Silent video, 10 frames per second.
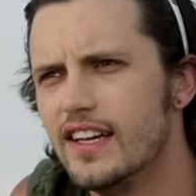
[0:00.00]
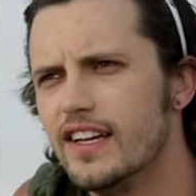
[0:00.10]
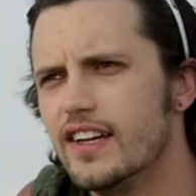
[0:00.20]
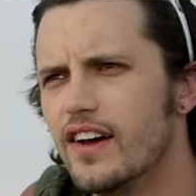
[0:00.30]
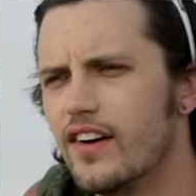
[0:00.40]

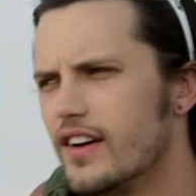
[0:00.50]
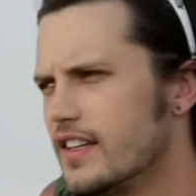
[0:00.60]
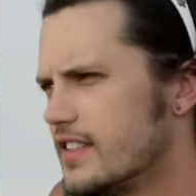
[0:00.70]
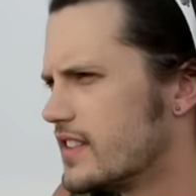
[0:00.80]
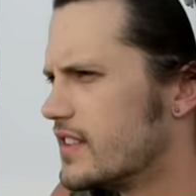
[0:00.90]
you know,
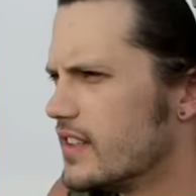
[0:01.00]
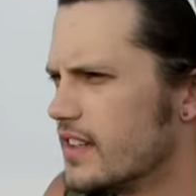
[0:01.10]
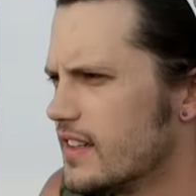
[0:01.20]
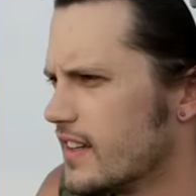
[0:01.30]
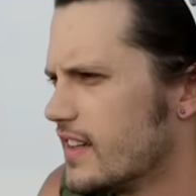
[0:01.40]
it's
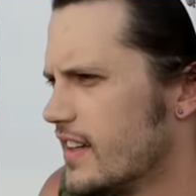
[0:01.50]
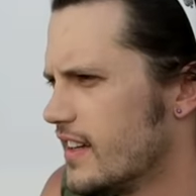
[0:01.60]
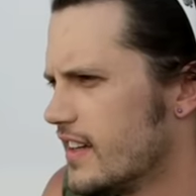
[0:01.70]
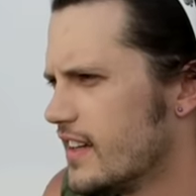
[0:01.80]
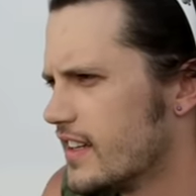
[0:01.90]
still,
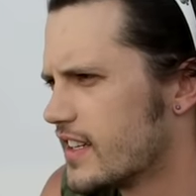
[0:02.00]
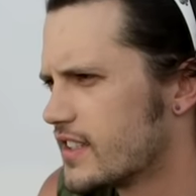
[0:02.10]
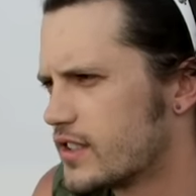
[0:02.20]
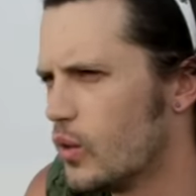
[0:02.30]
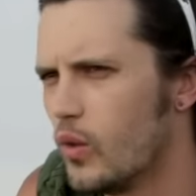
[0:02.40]
uh, they
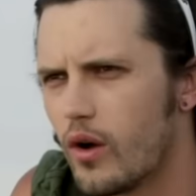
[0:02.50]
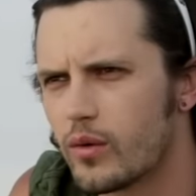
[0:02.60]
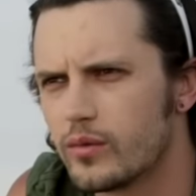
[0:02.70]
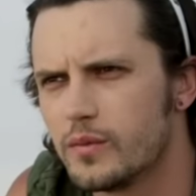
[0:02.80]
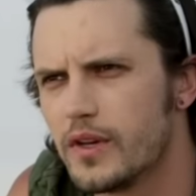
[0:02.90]
still
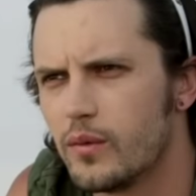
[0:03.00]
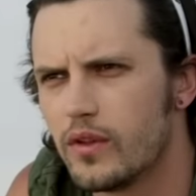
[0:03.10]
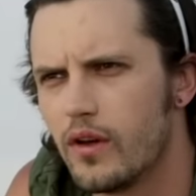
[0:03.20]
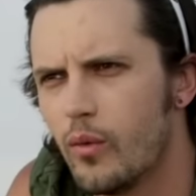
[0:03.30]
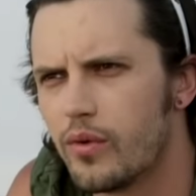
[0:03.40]
welcomed me
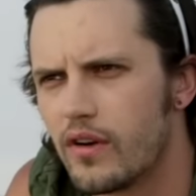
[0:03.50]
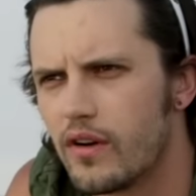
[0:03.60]
with open